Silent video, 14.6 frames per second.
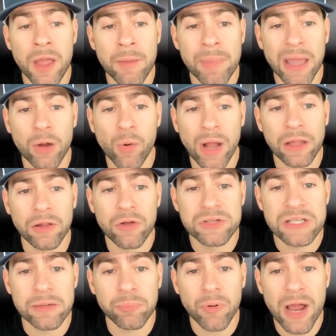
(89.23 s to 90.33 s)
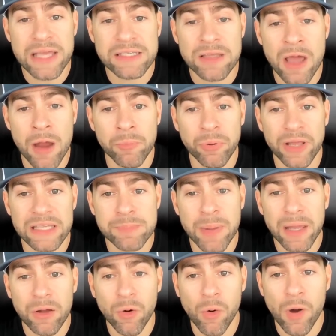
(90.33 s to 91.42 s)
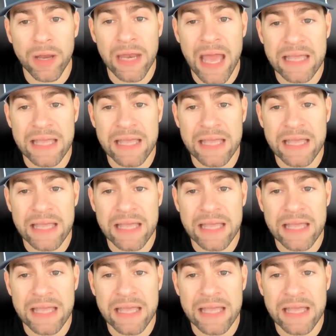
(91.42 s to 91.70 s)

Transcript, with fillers: Bitcoin closing price predicts Bitcoin